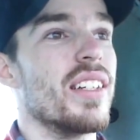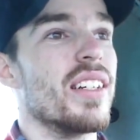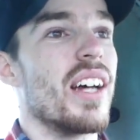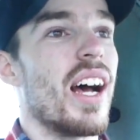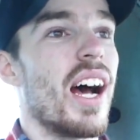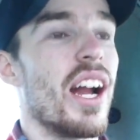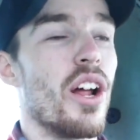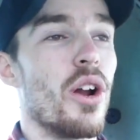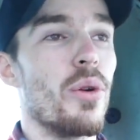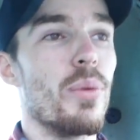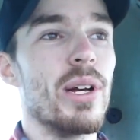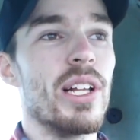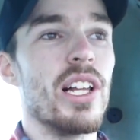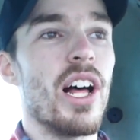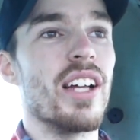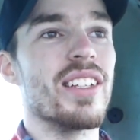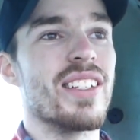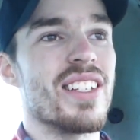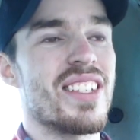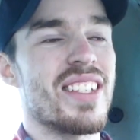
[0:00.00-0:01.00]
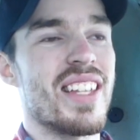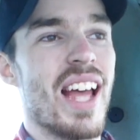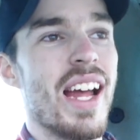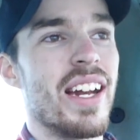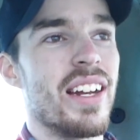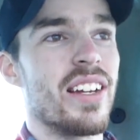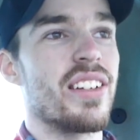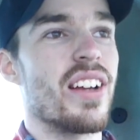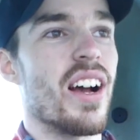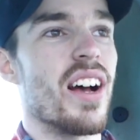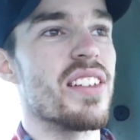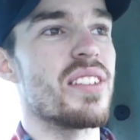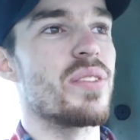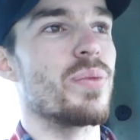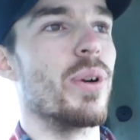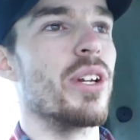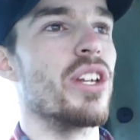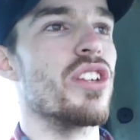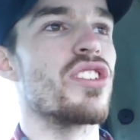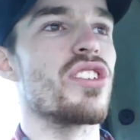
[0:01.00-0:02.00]
I don't really understand it because
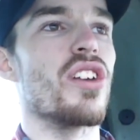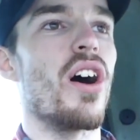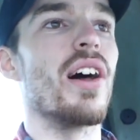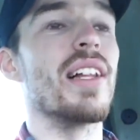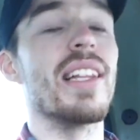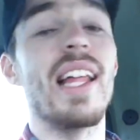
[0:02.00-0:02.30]
when you saw